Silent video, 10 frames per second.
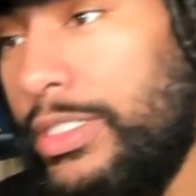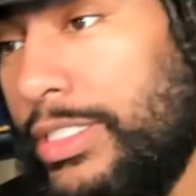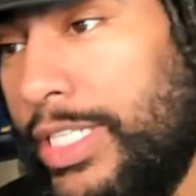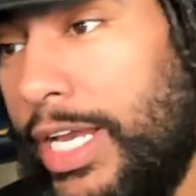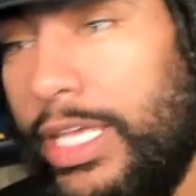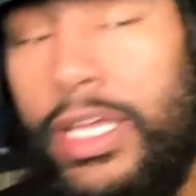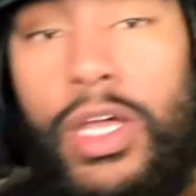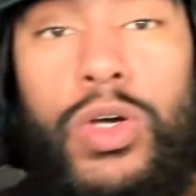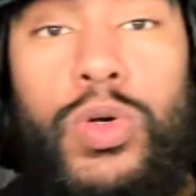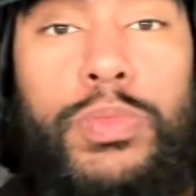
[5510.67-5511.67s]
Diddy.
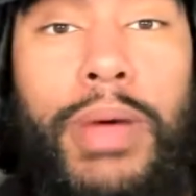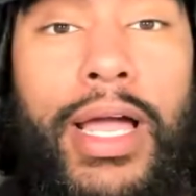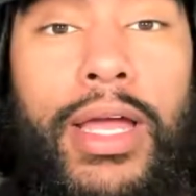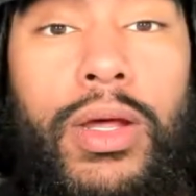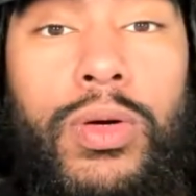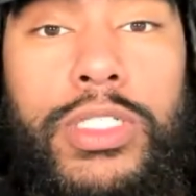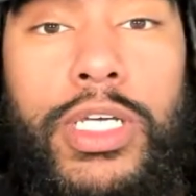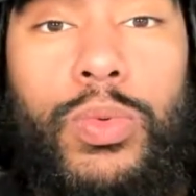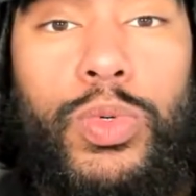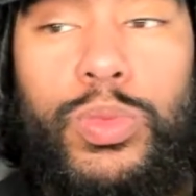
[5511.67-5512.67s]
Who's buying the
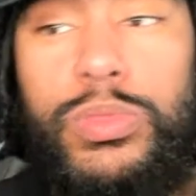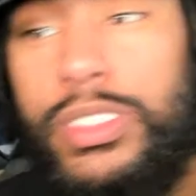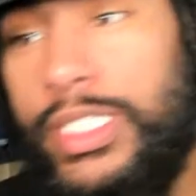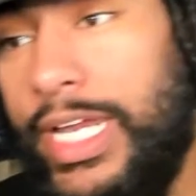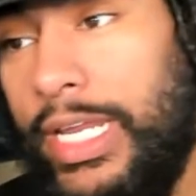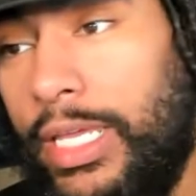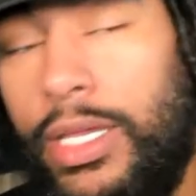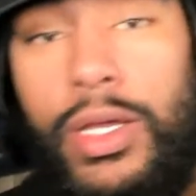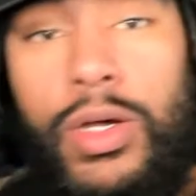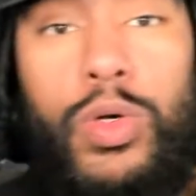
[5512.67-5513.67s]
hotel rooms? Diddy.
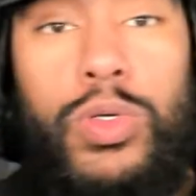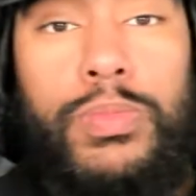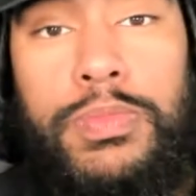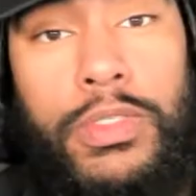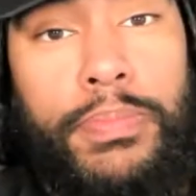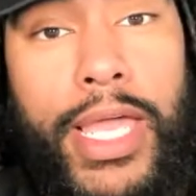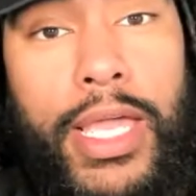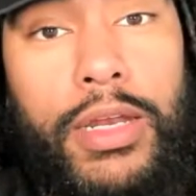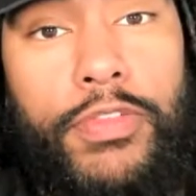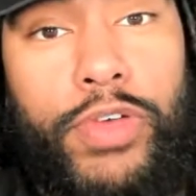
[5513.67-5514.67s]
Who's
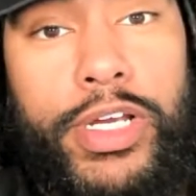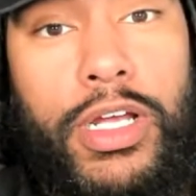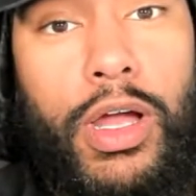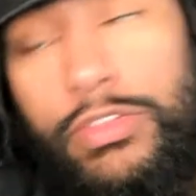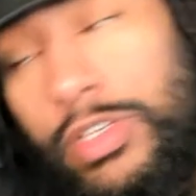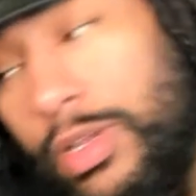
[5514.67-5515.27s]
paying the freak offs?